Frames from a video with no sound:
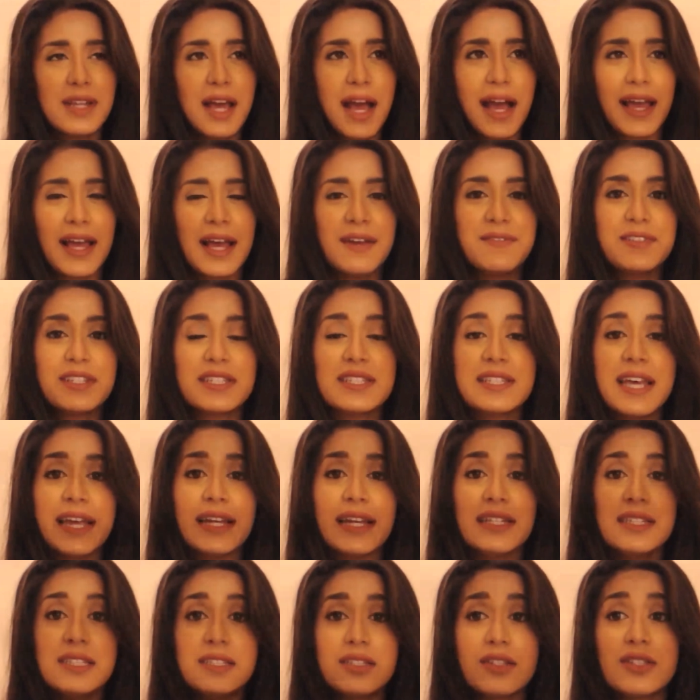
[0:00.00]
have
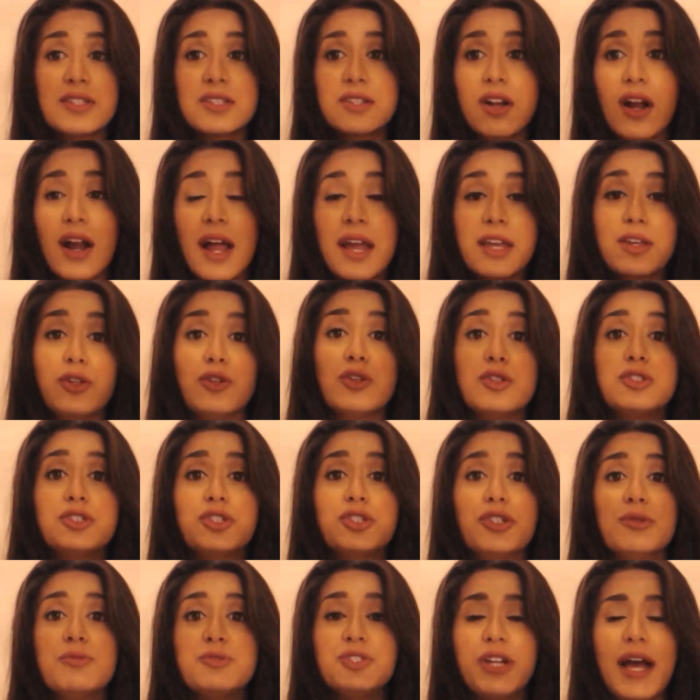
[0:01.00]
decided to start a
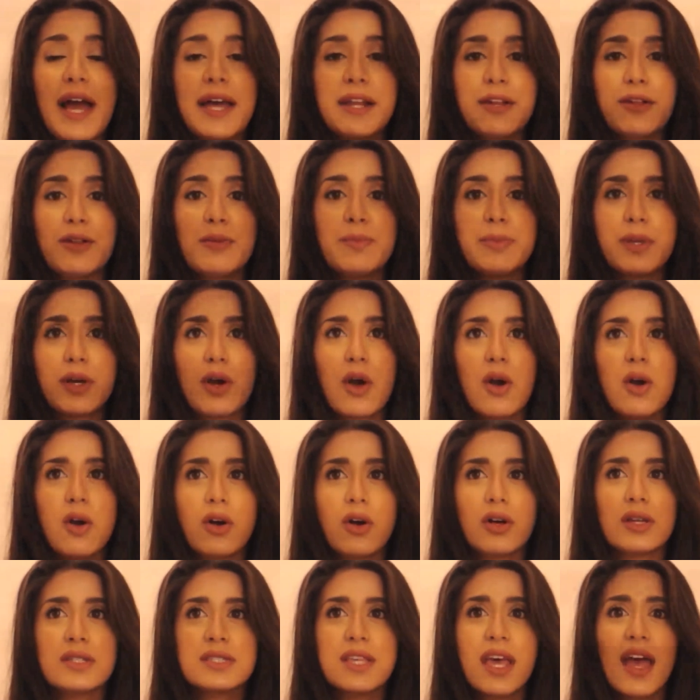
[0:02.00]
YouTube channel
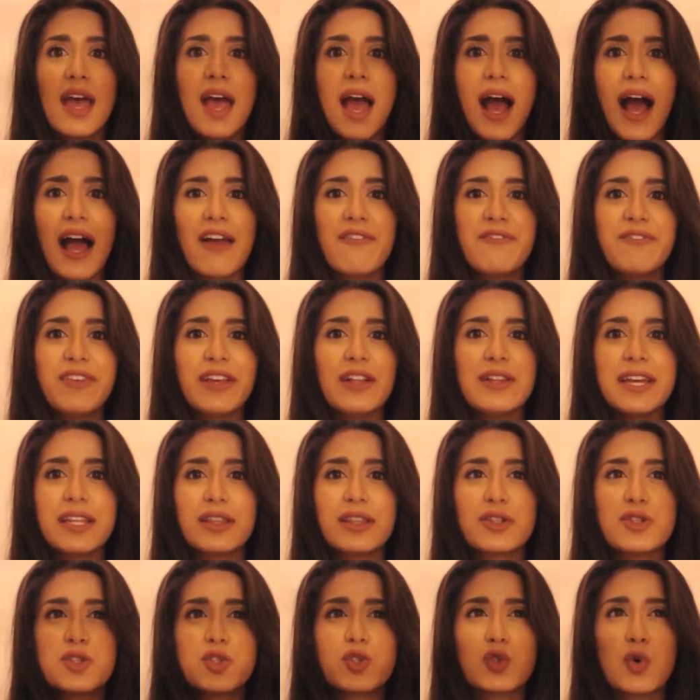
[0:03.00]
because I feel
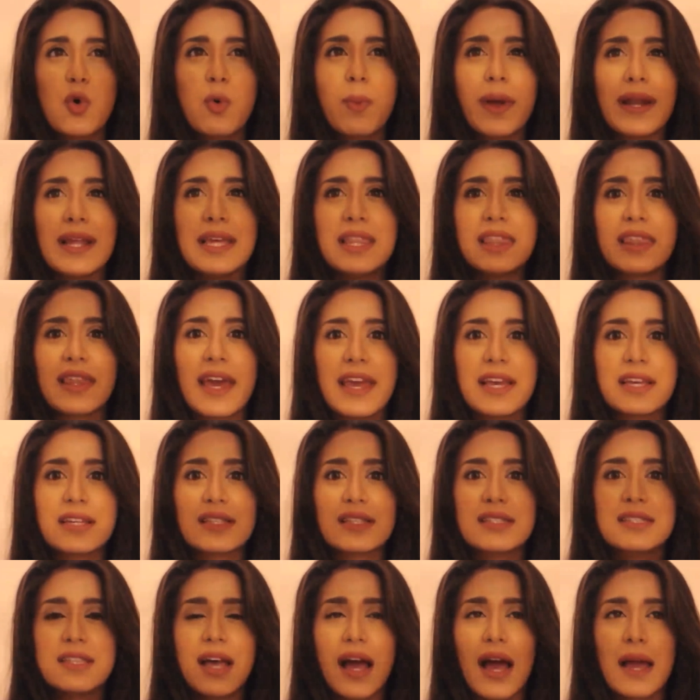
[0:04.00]
like there's so many
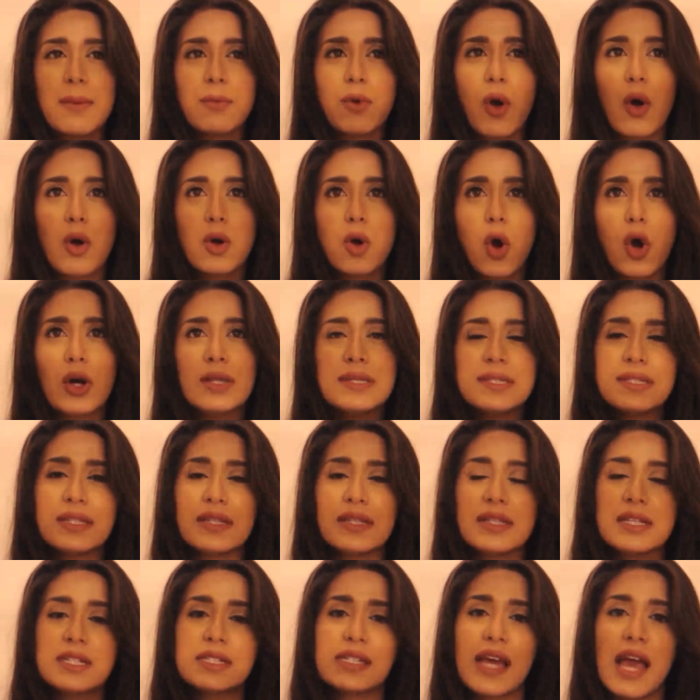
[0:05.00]
things that I'm
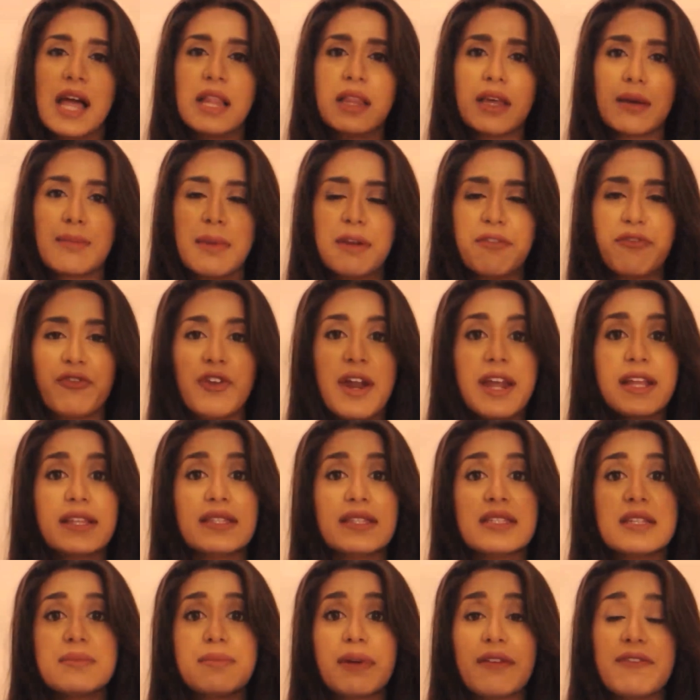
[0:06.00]
constantly telling my
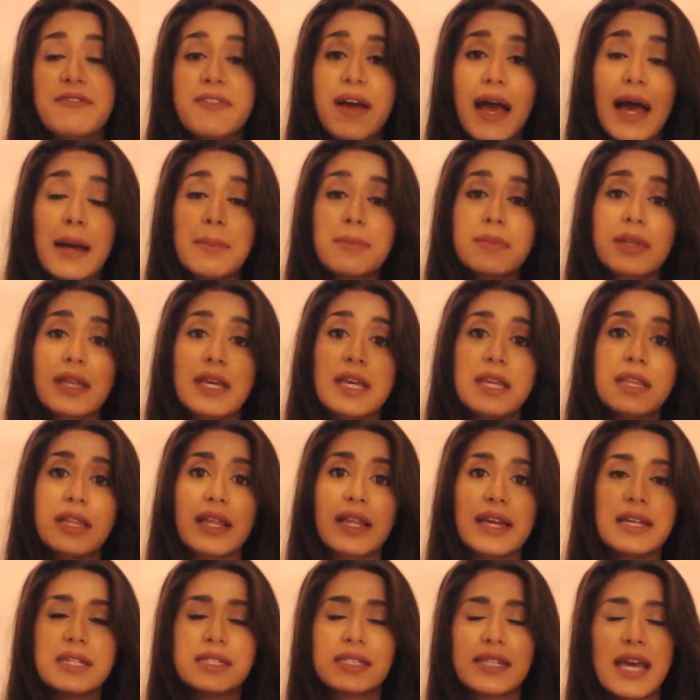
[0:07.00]
friends and my family,
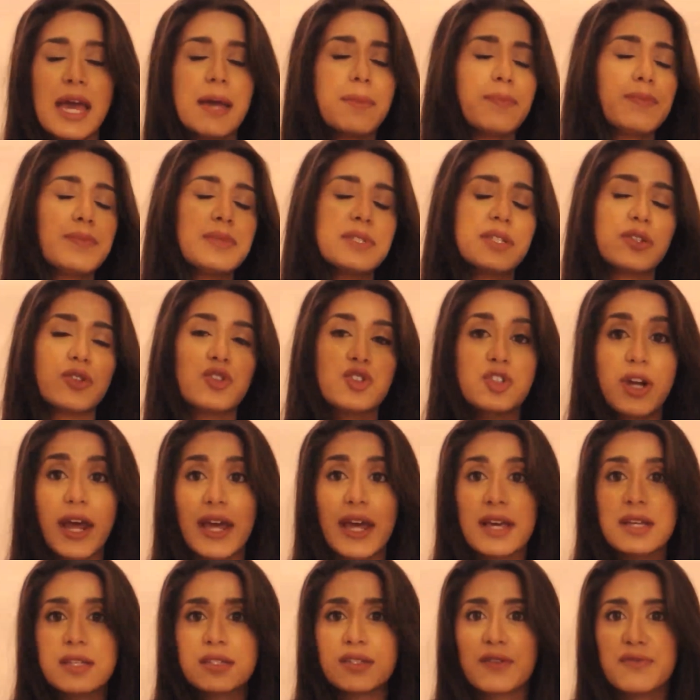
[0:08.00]
like tips and
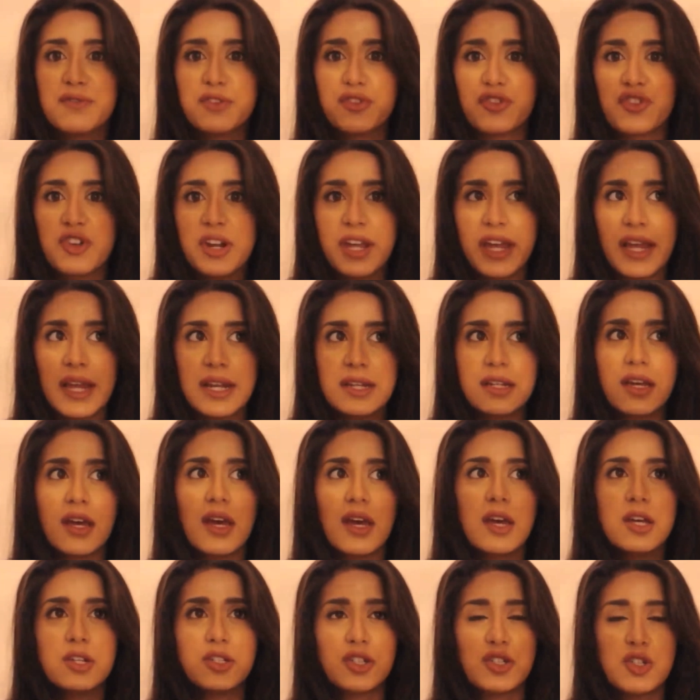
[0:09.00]
tricks of the trade
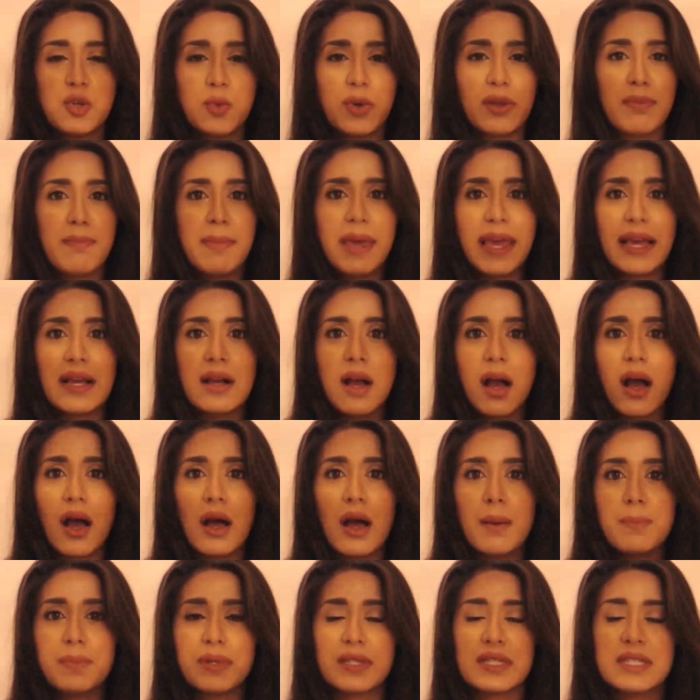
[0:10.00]
to do with
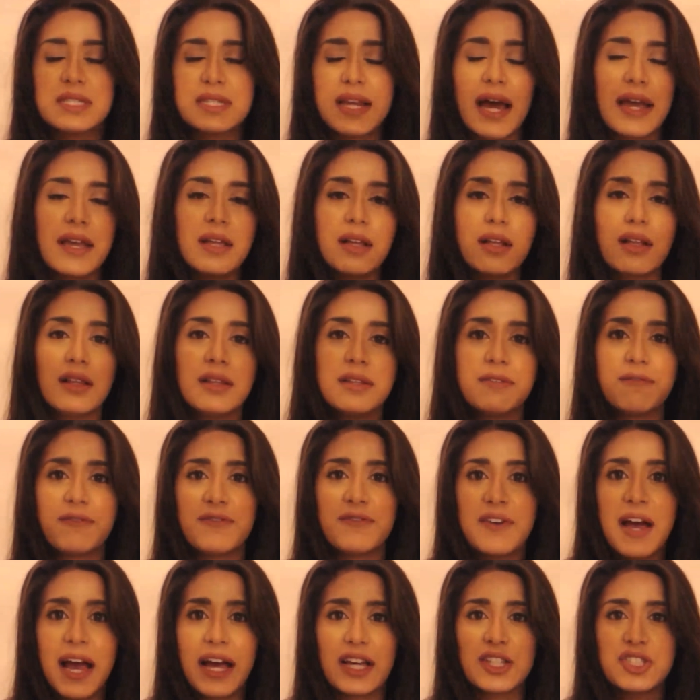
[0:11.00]
makeup and style and
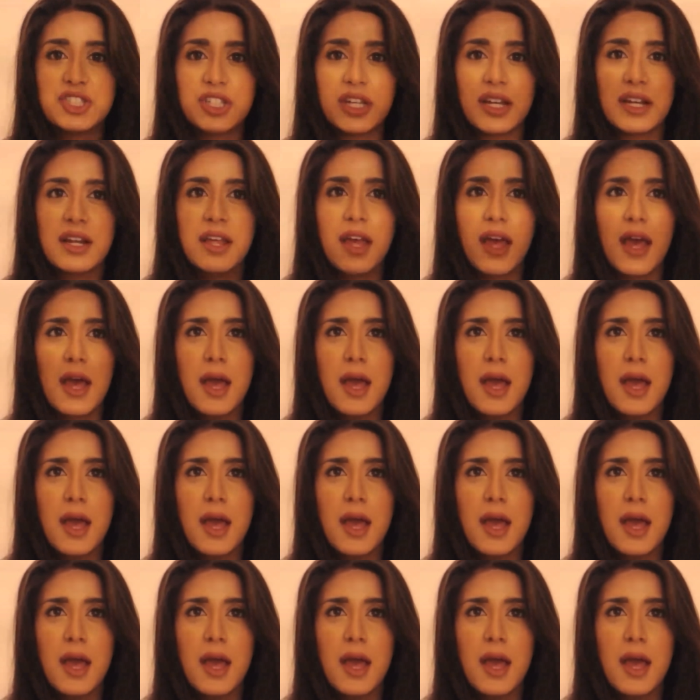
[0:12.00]
fashion.